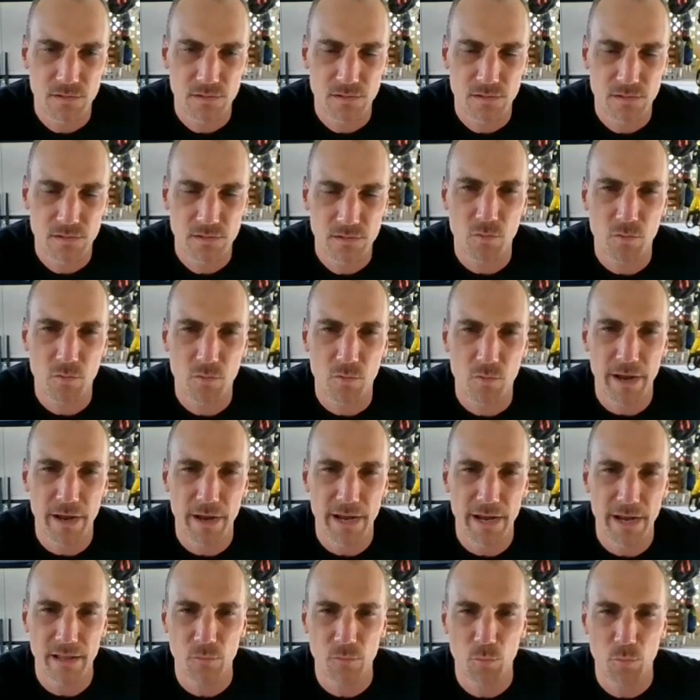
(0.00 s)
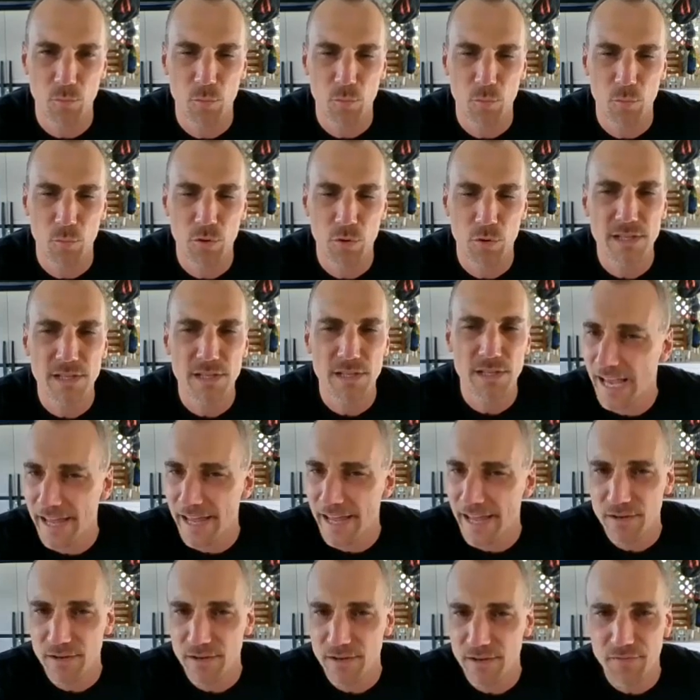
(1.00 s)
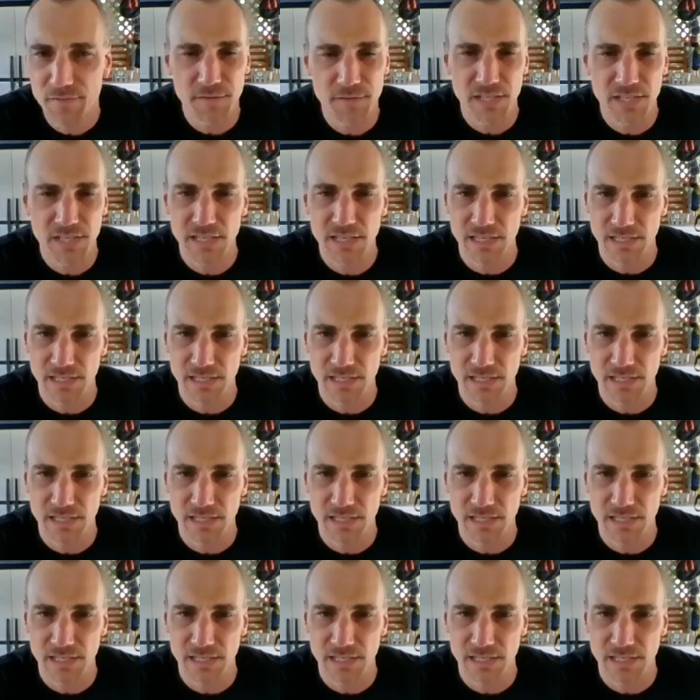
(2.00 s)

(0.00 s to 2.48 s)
Great, Ellen. Let's go 10 to 15.